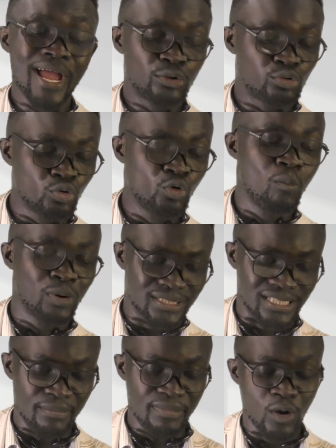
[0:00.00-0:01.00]
We are true
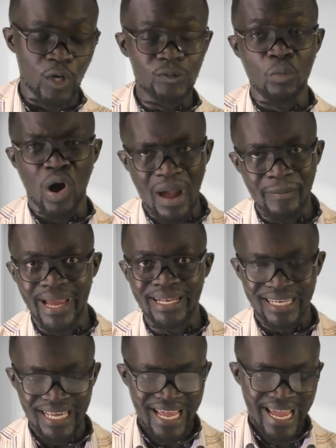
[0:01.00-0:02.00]
Muslim because
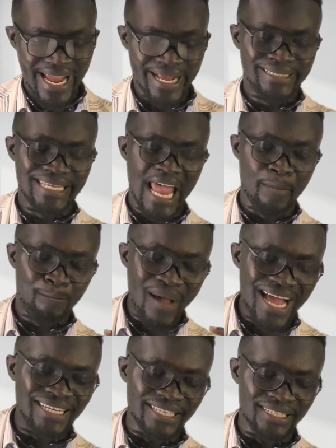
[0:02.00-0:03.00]
Muhammad is a
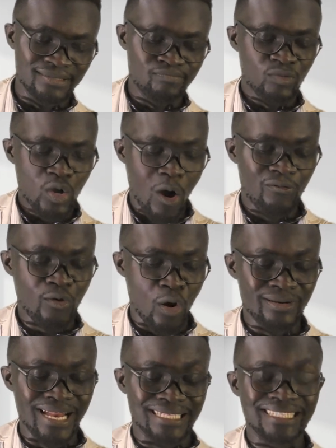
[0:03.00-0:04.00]
pattern of
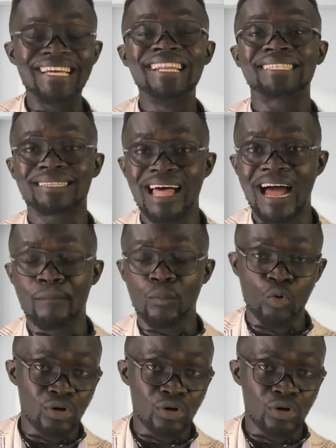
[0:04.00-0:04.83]
conduct in Islam.